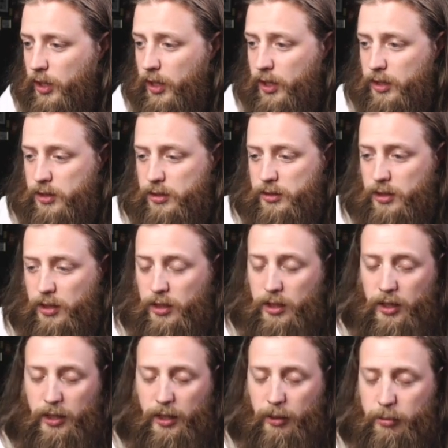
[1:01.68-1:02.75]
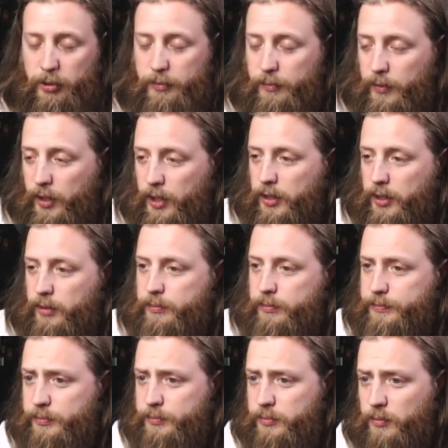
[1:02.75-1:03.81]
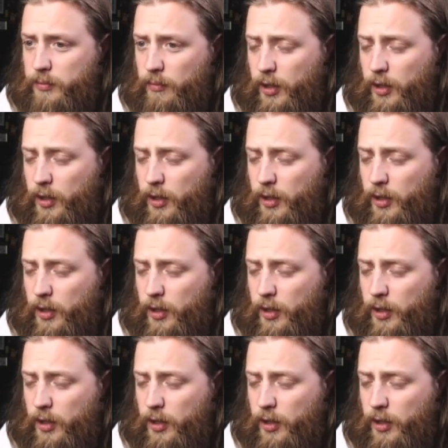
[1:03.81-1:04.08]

look at GitLab and